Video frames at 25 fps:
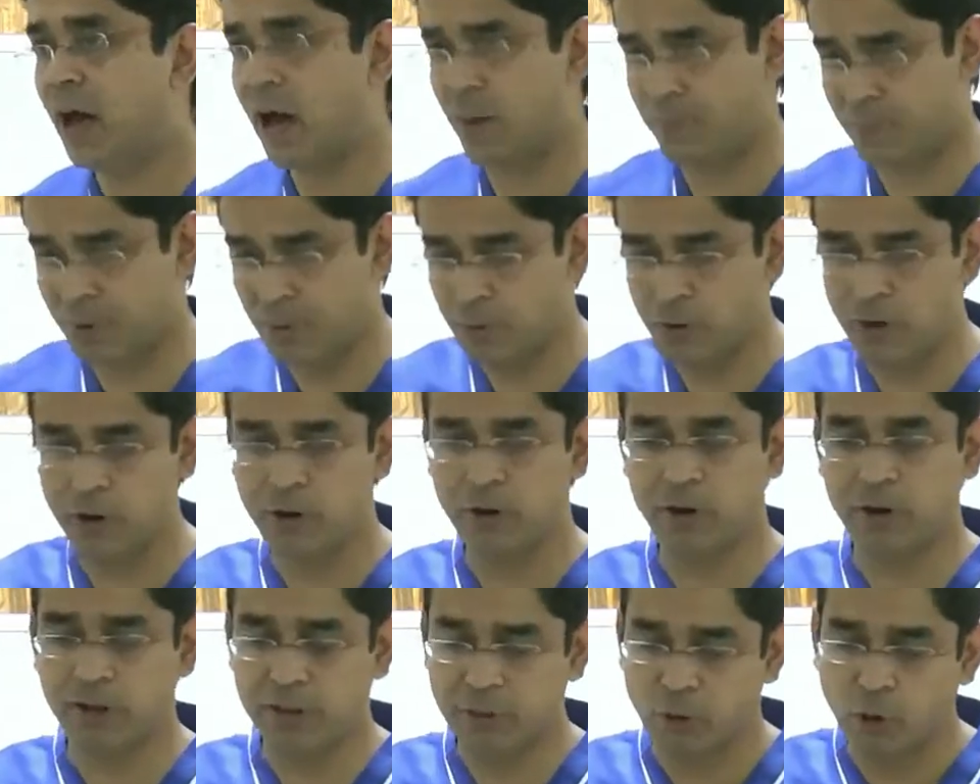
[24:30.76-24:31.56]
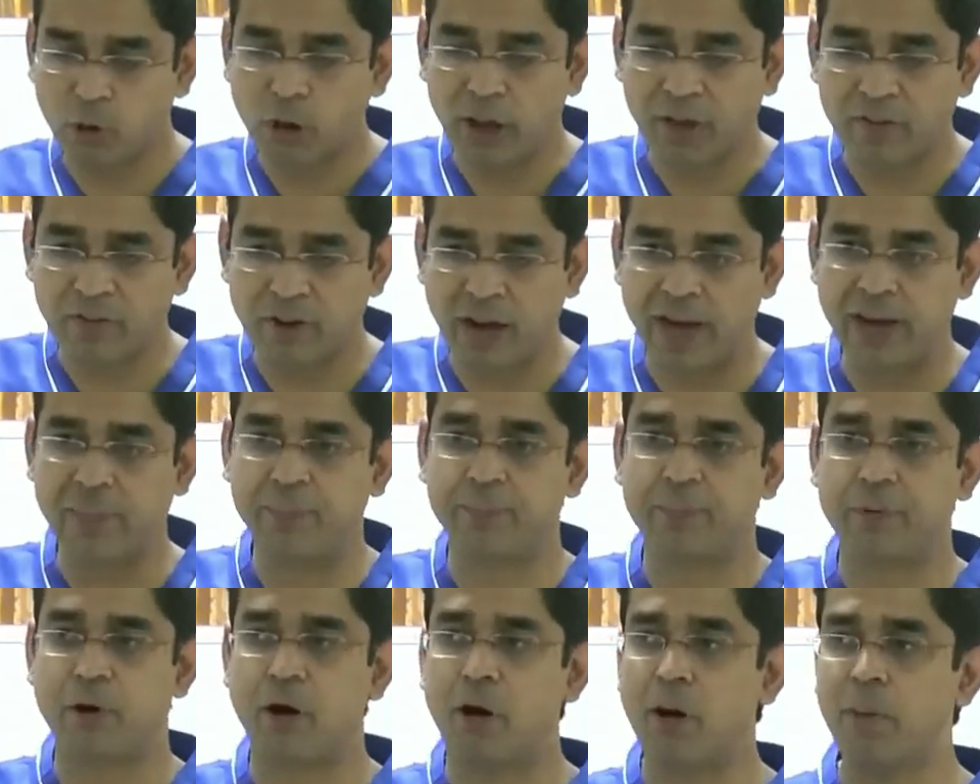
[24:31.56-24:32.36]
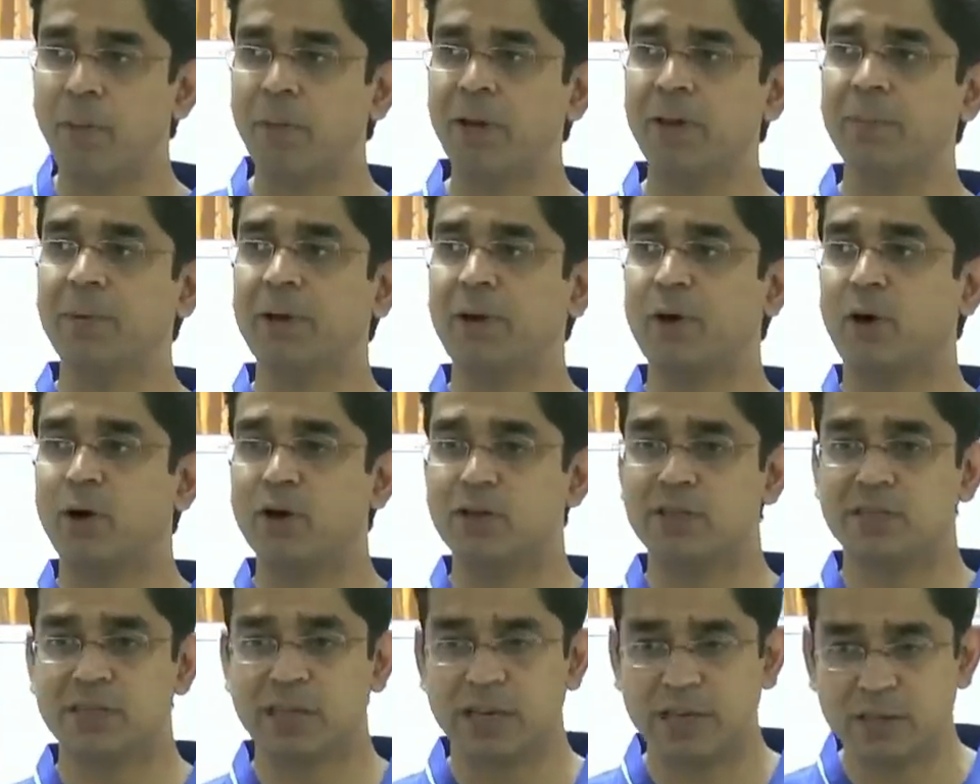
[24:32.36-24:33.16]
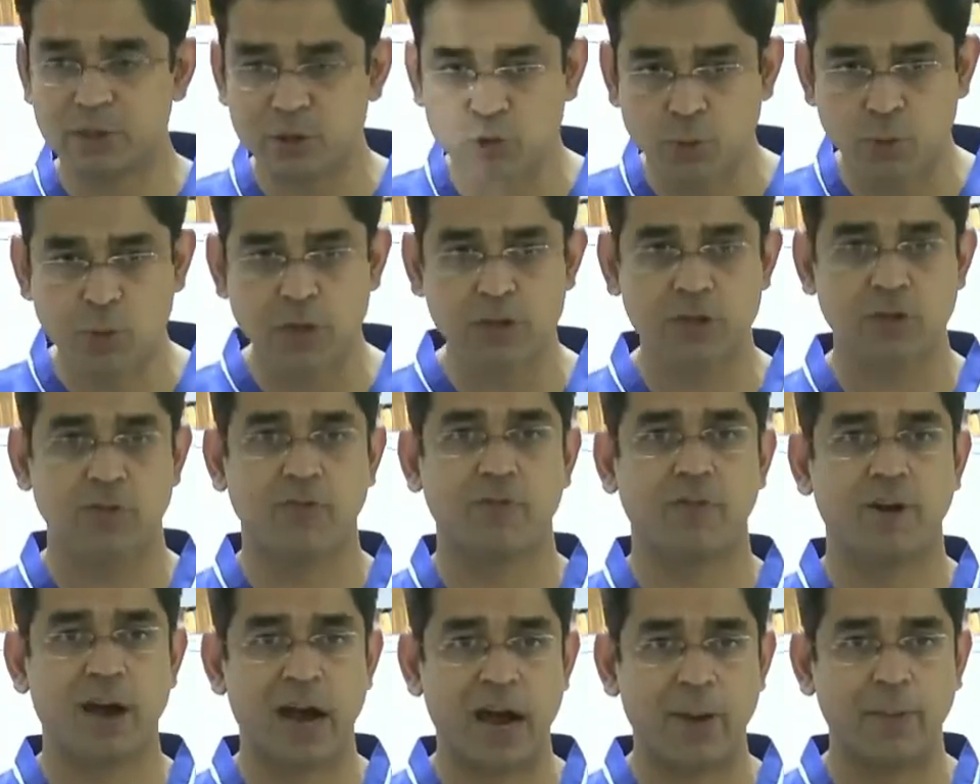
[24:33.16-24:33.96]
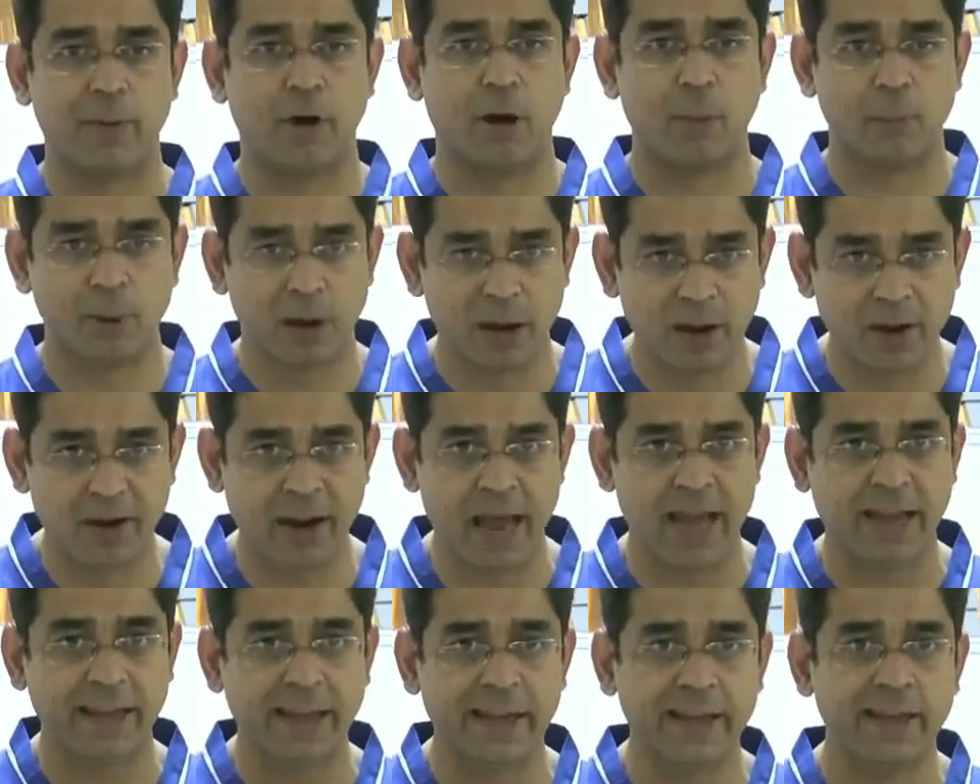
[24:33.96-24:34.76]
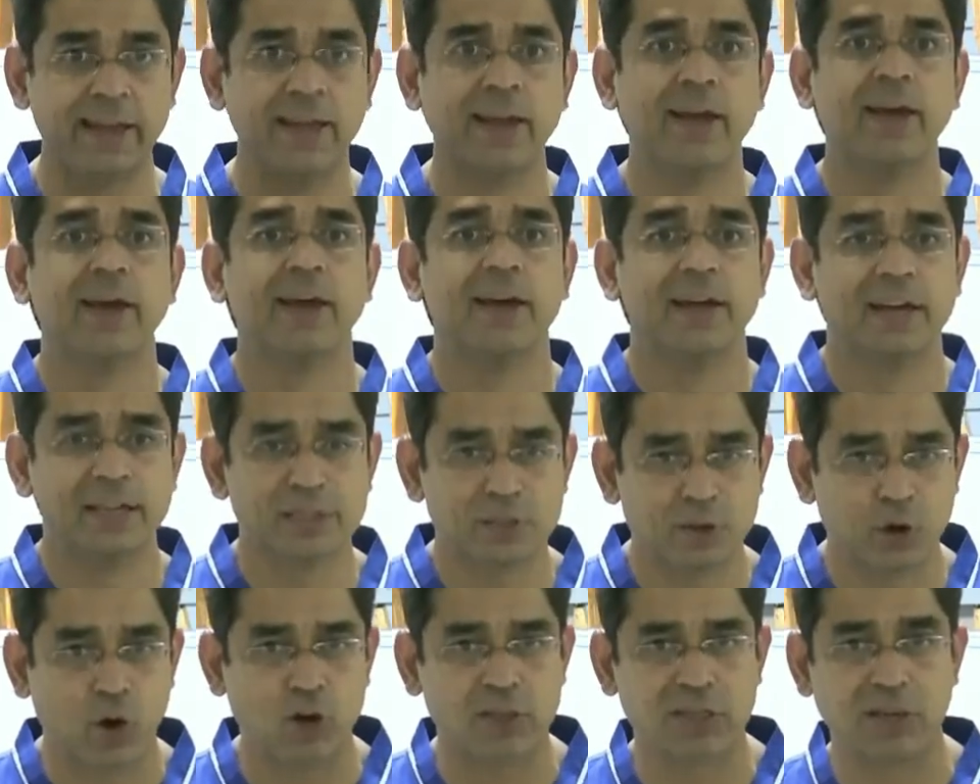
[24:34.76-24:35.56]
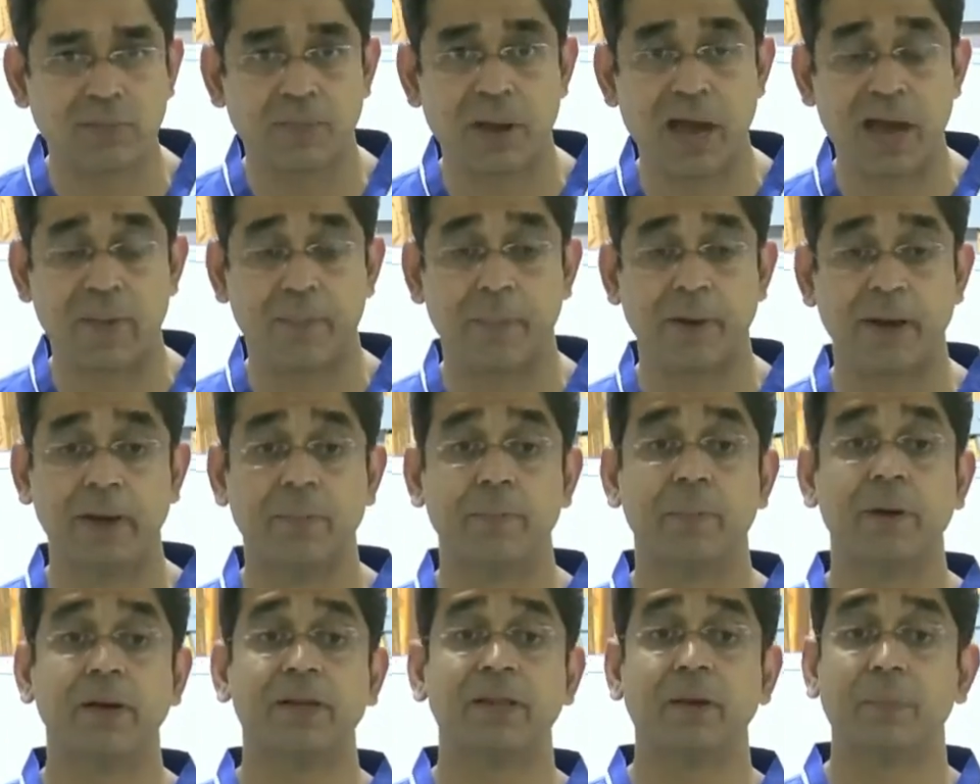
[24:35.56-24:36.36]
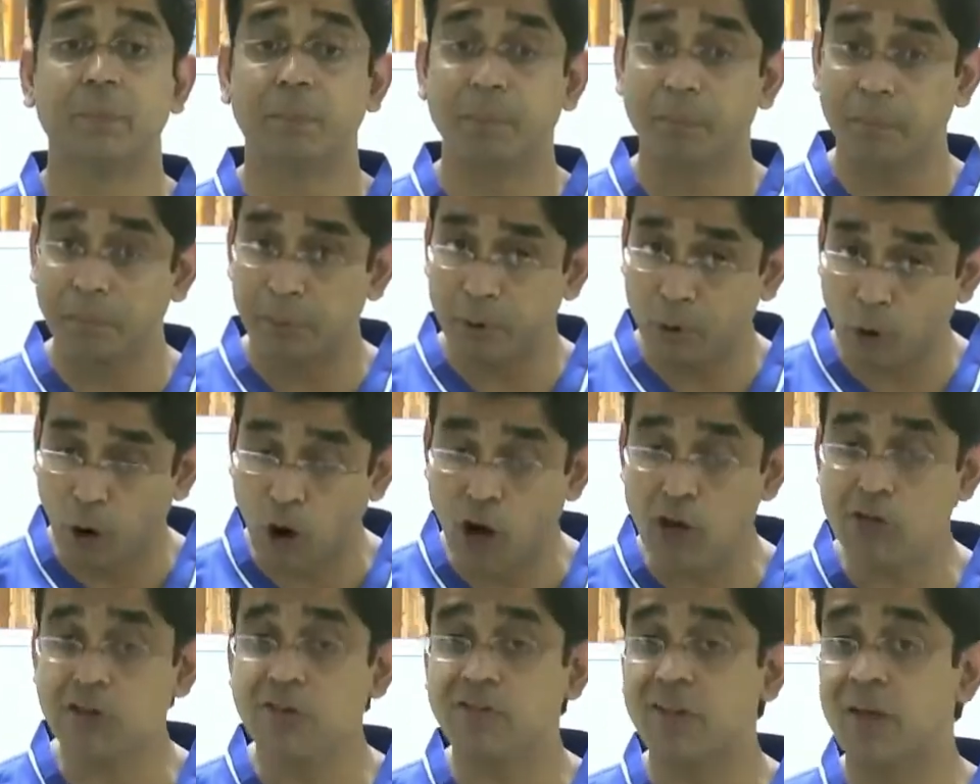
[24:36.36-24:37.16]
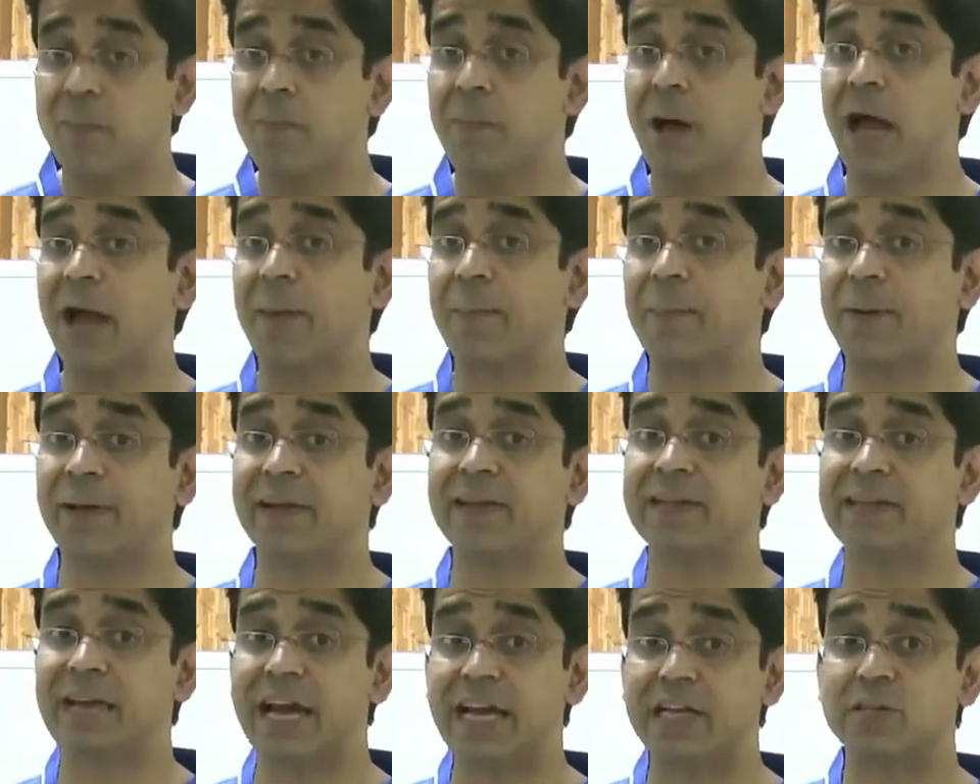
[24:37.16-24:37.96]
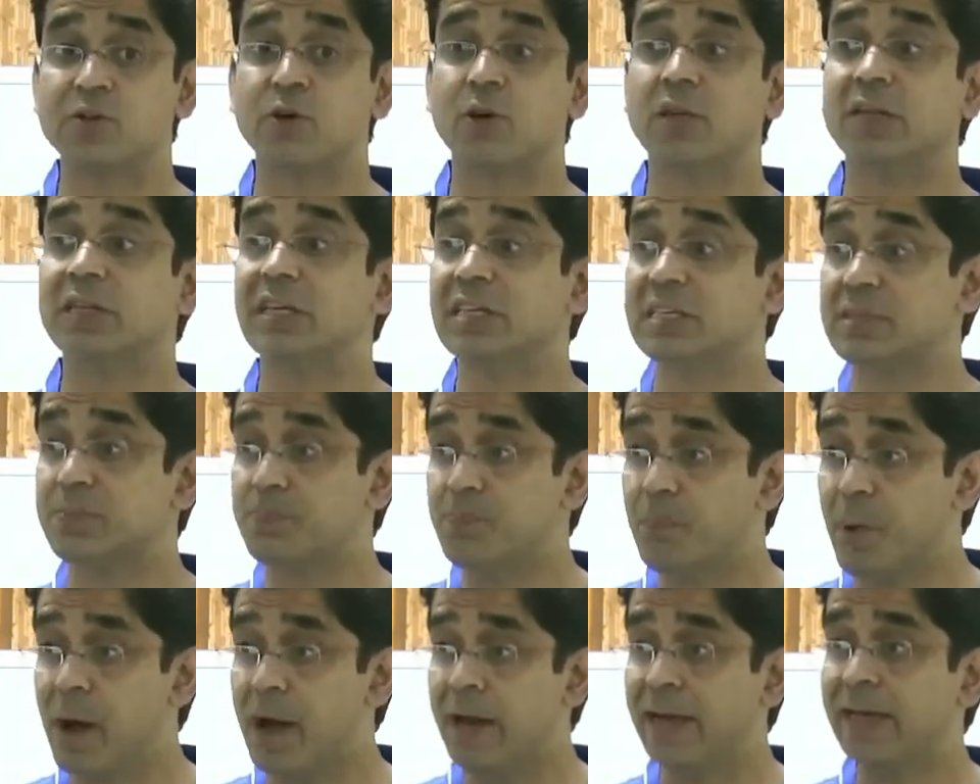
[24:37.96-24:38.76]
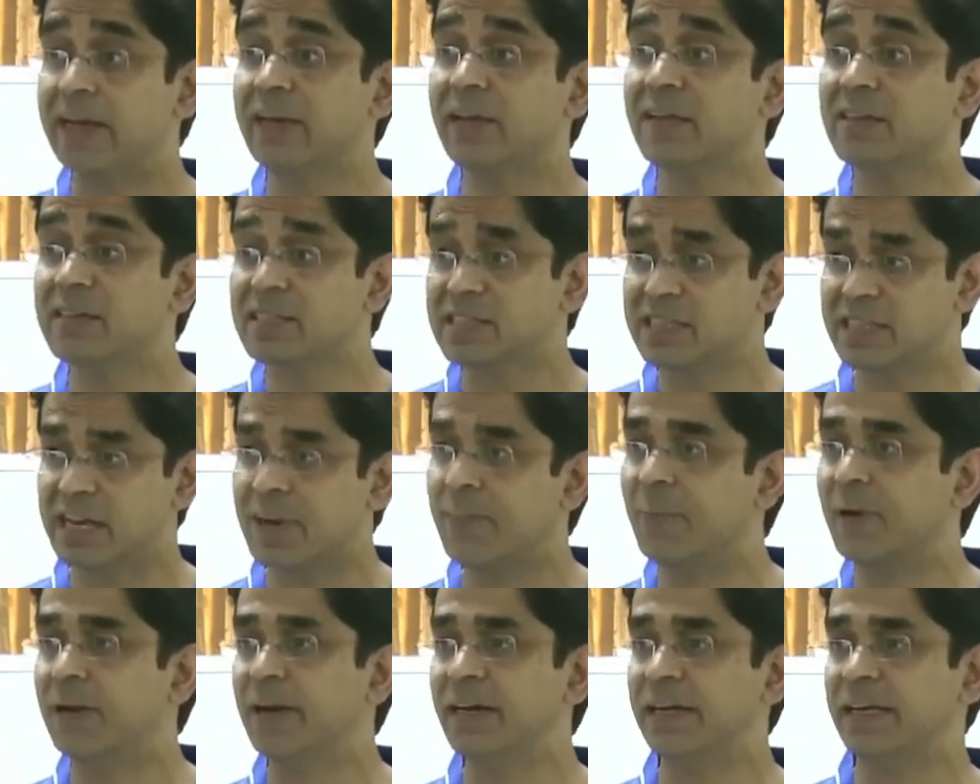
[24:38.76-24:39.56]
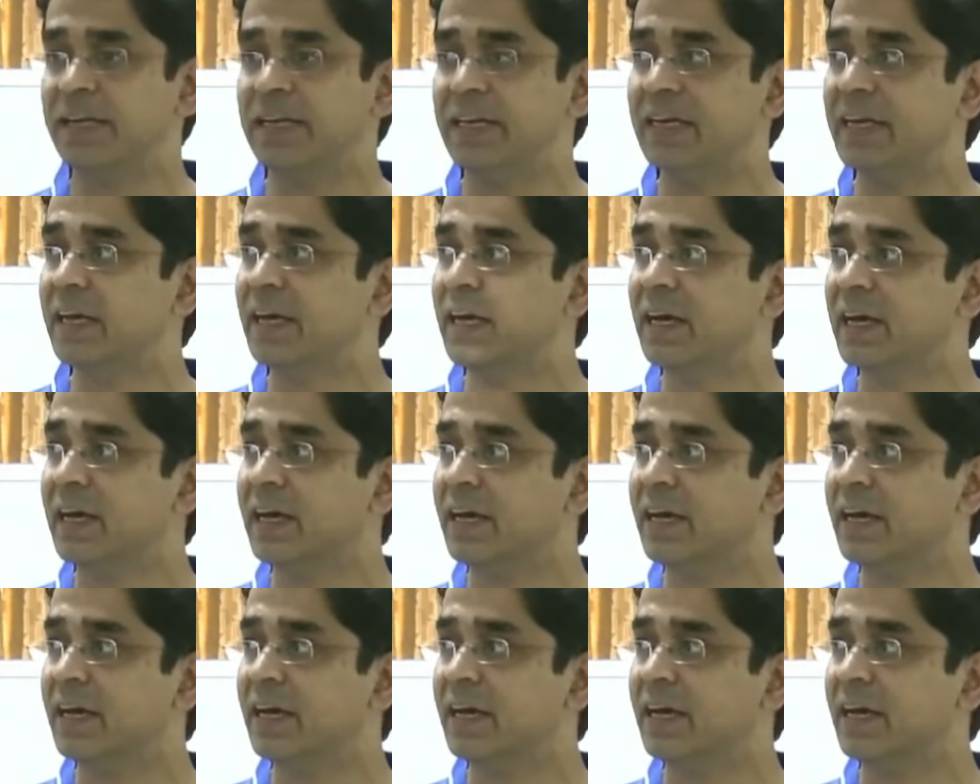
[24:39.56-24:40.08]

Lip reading: Amra mone kori okay, fine, probably because there is so much of abdominal dragging is causing back pain, but the cause of the back pain is actually the spinal stability